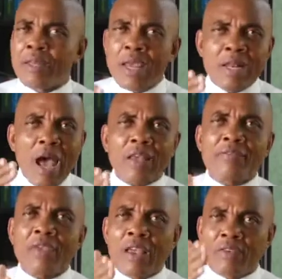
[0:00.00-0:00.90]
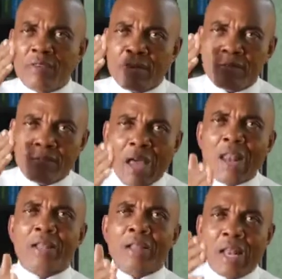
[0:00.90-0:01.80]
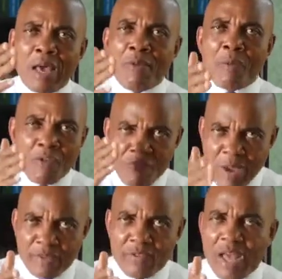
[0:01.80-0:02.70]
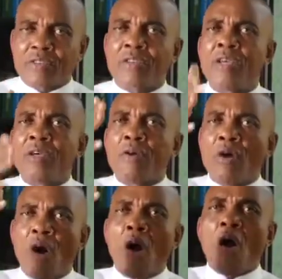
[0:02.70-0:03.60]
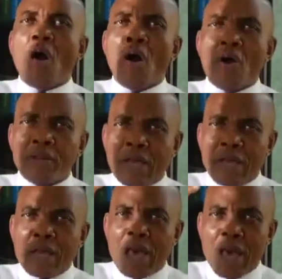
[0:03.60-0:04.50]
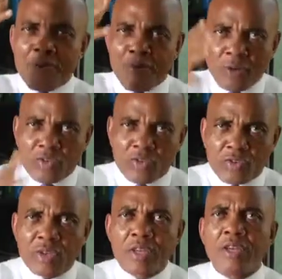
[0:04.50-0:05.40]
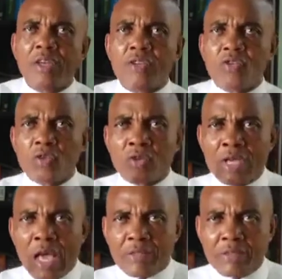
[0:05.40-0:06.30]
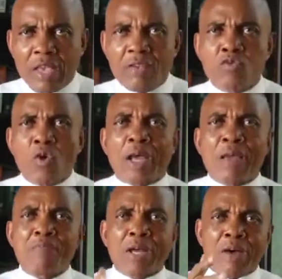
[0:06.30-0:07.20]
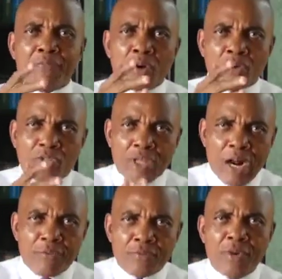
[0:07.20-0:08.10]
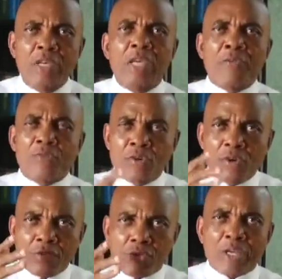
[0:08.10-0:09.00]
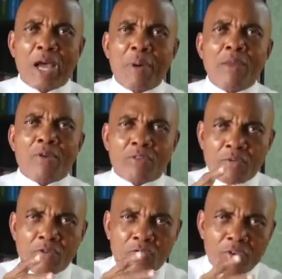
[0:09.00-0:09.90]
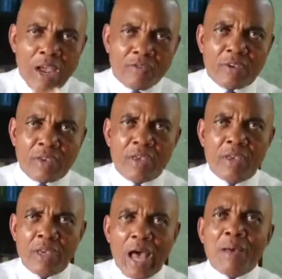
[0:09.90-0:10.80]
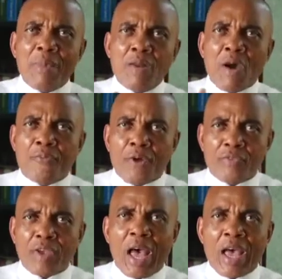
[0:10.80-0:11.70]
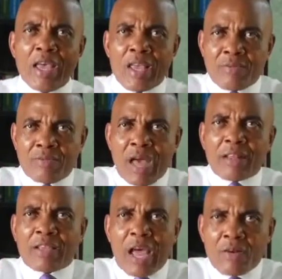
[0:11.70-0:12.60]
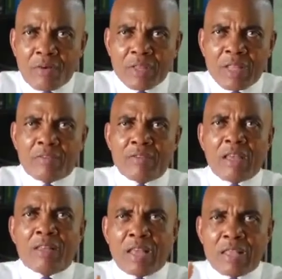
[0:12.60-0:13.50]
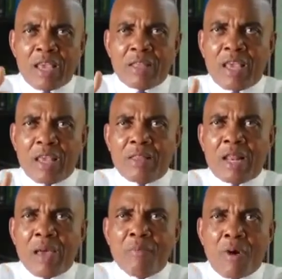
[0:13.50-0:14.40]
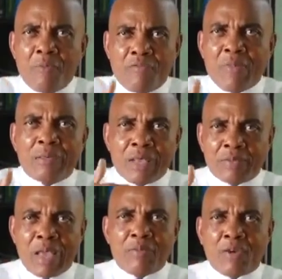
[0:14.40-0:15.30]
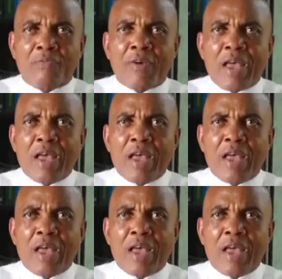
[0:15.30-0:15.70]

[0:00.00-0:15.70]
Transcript: NINAS is telling the labor movement that all the efforts to get things working better for yourself, if you do not think about the rest of the society, how many of us are in that kind of in the labor movement in terms of